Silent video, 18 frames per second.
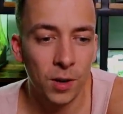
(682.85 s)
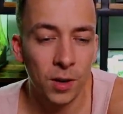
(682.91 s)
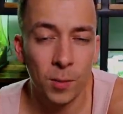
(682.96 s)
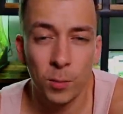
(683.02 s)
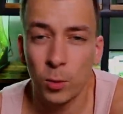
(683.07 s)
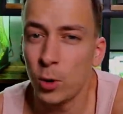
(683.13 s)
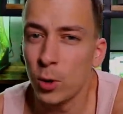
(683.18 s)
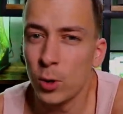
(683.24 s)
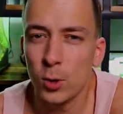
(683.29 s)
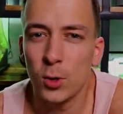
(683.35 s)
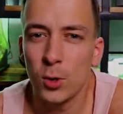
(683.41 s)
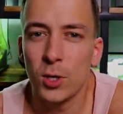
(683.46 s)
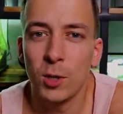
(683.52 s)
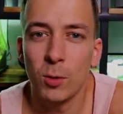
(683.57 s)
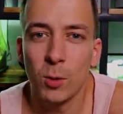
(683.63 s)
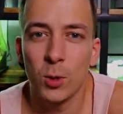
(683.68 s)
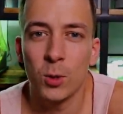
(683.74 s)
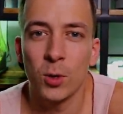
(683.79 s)
I'm curious to
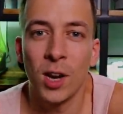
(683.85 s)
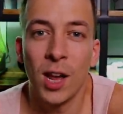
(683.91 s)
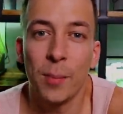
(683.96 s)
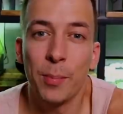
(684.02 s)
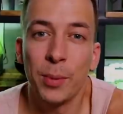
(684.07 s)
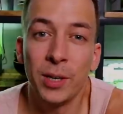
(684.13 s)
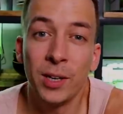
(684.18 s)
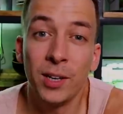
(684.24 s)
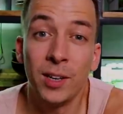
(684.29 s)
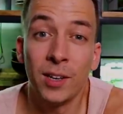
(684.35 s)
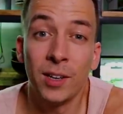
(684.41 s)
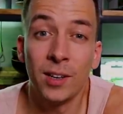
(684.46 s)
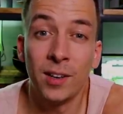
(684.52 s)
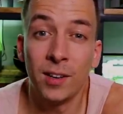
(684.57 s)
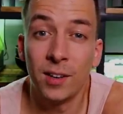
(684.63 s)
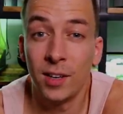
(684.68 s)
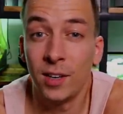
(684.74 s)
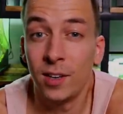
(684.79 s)
see what's going to happen in
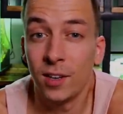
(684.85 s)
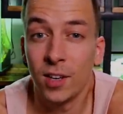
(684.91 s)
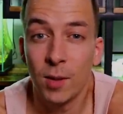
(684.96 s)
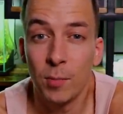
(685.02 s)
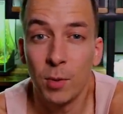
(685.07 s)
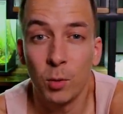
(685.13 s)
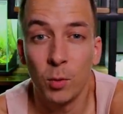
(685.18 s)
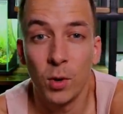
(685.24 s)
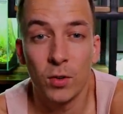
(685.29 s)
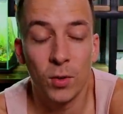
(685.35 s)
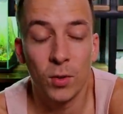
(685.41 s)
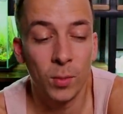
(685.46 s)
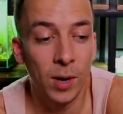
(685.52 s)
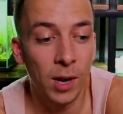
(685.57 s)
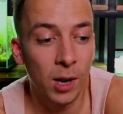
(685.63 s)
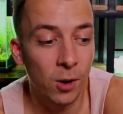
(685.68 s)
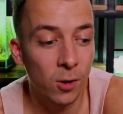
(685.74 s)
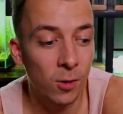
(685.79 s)
the in the coming weeks from
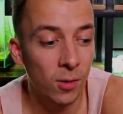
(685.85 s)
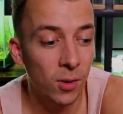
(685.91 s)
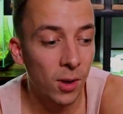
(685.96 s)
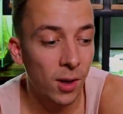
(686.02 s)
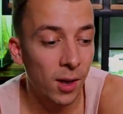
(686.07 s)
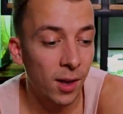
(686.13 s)
now.